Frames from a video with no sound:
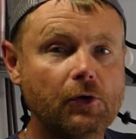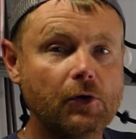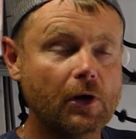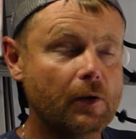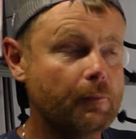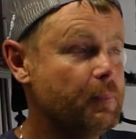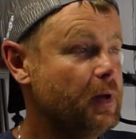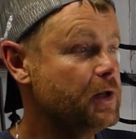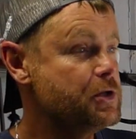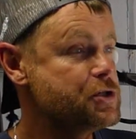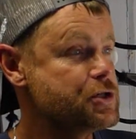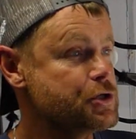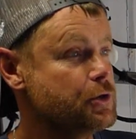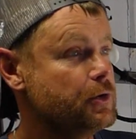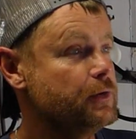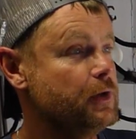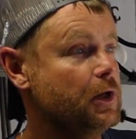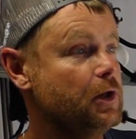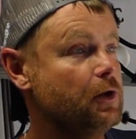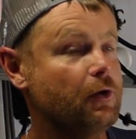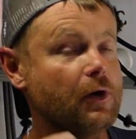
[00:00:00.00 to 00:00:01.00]
going to make sure
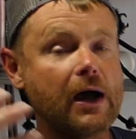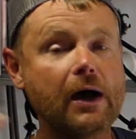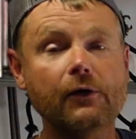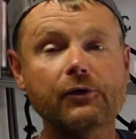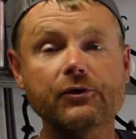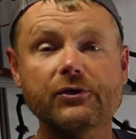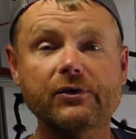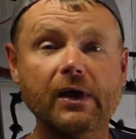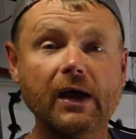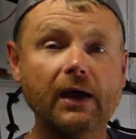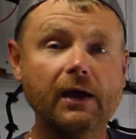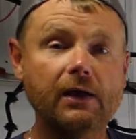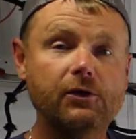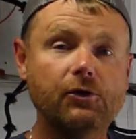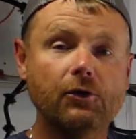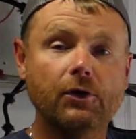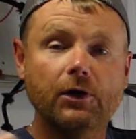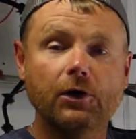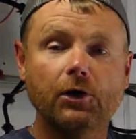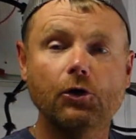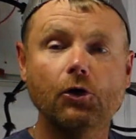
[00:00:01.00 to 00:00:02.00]
that you're outside,
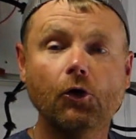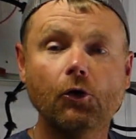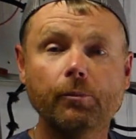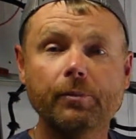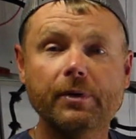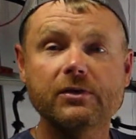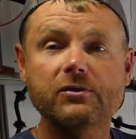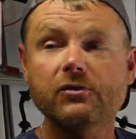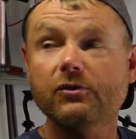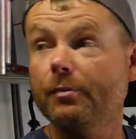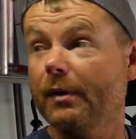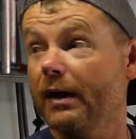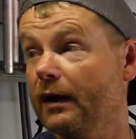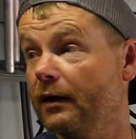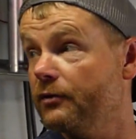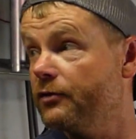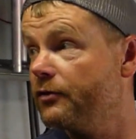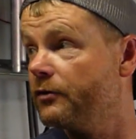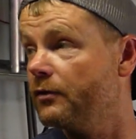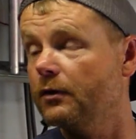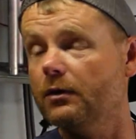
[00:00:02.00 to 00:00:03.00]
you're in an open
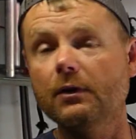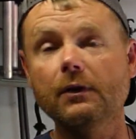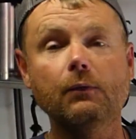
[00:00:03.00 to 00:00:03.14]
space